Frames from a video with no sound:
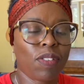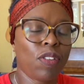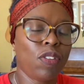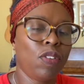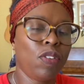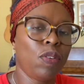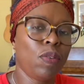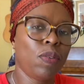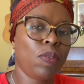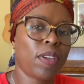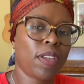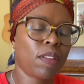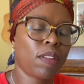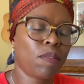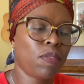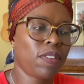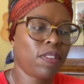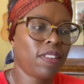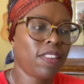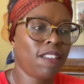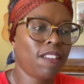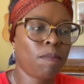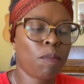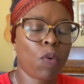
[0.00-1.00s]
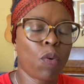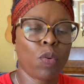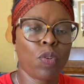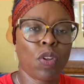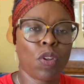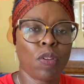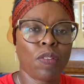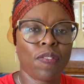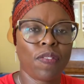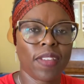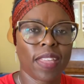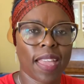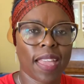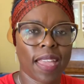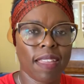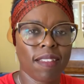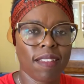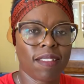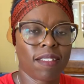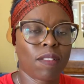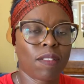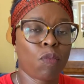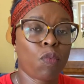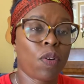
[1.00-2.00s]
you can receive more
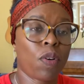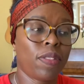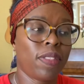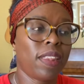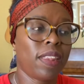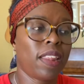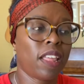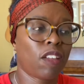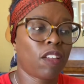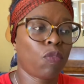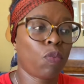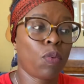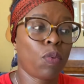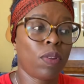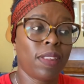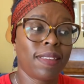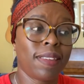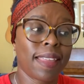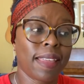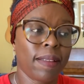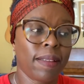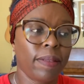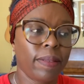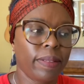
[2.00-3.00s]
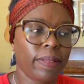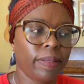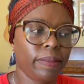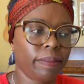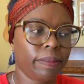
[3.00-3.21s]
notifications of when the next one is out.